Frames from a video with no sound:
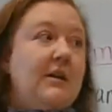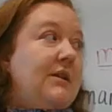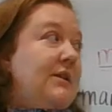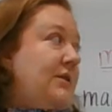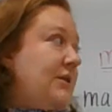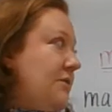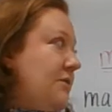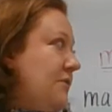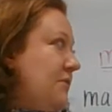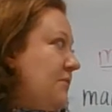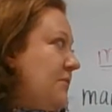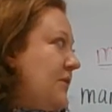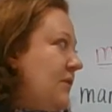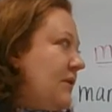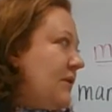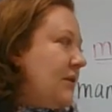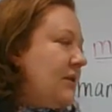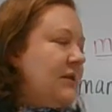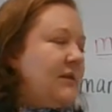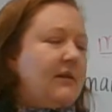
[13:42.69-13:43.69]
So
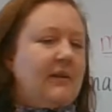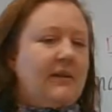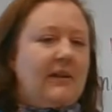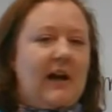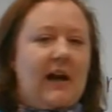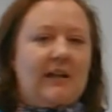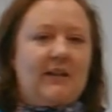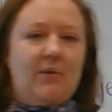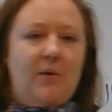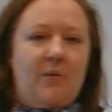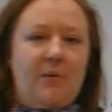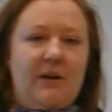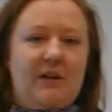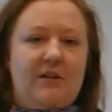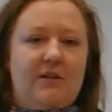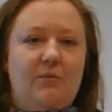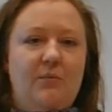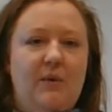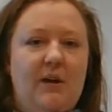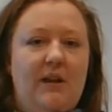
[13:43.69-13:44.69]
that's what we
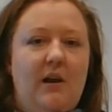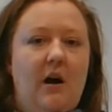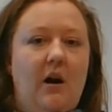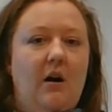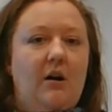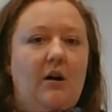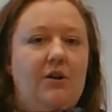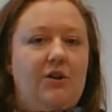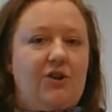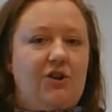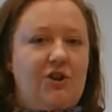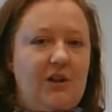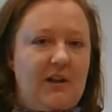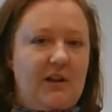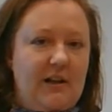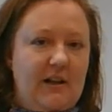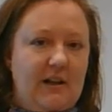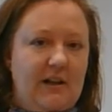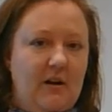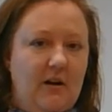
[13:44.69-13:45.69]
do with our
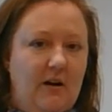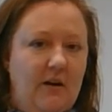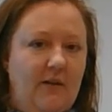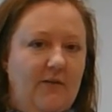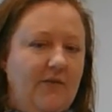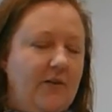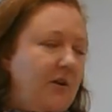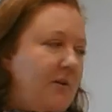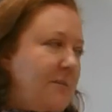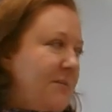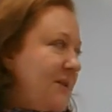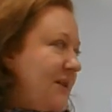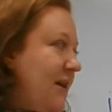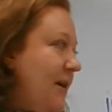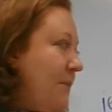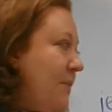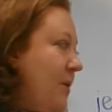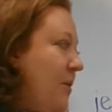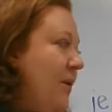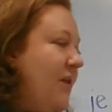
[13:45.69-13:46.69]
GER verbs.
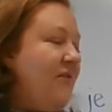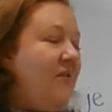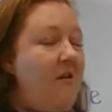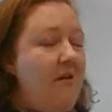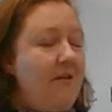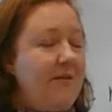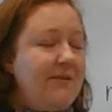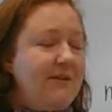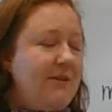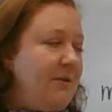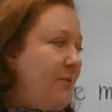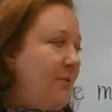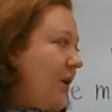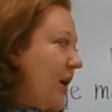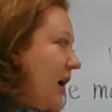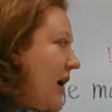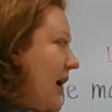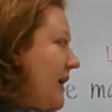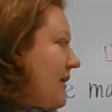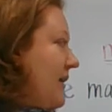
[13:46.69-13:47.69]
But we've also
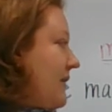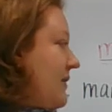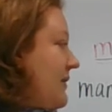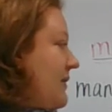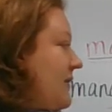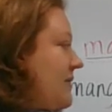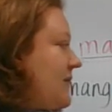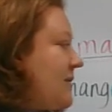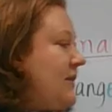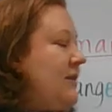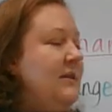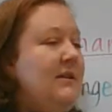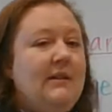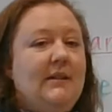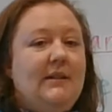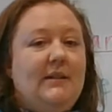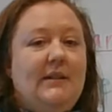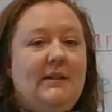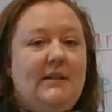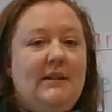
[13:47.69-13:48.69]
got
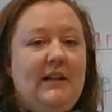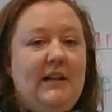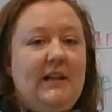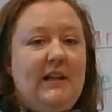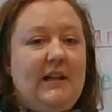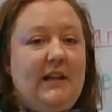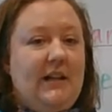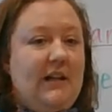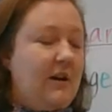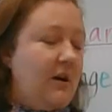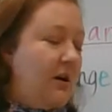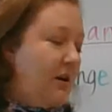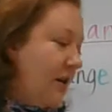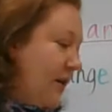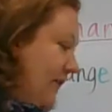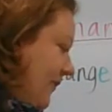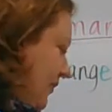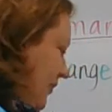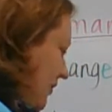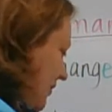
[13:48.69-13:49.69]

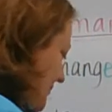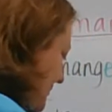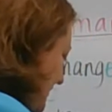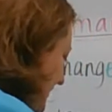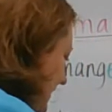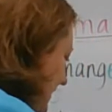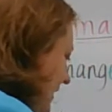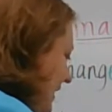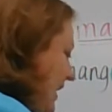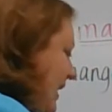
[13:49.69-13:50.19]
CER verbs.